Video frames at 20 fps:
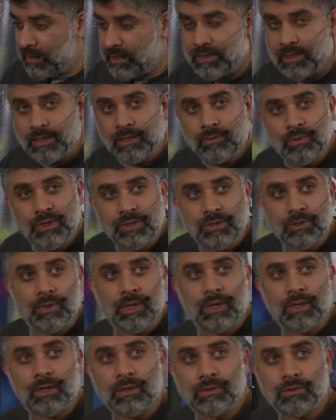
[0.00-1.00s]
indeed, we're
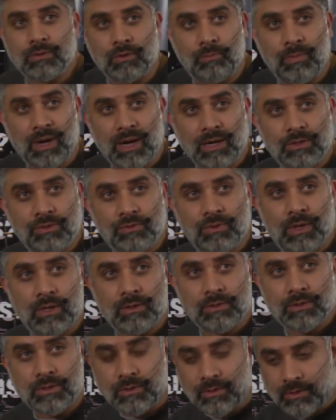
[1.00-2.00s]
doing sort of mice
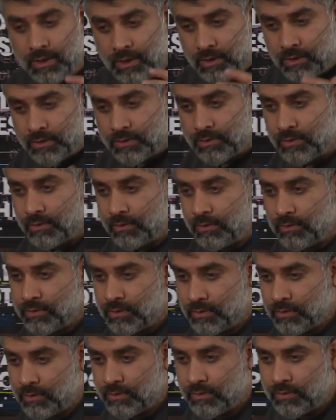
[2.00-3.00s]
trials
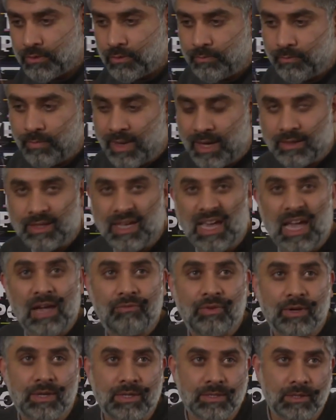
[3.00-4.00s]
to make the
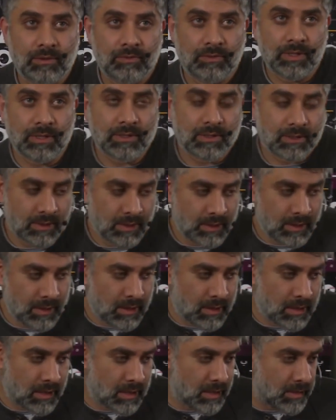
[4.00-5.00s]
efficacy of this
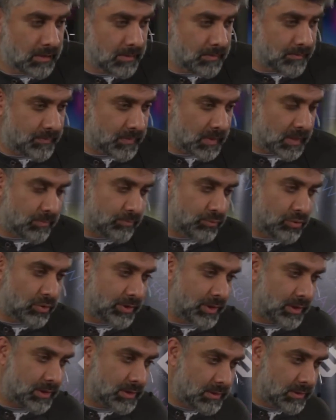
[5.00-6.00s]

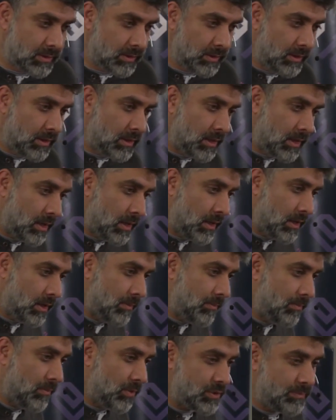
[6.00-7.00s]
product
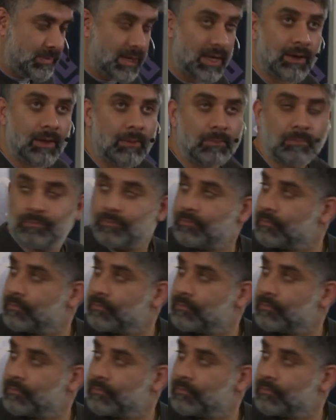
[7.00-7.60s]
much better.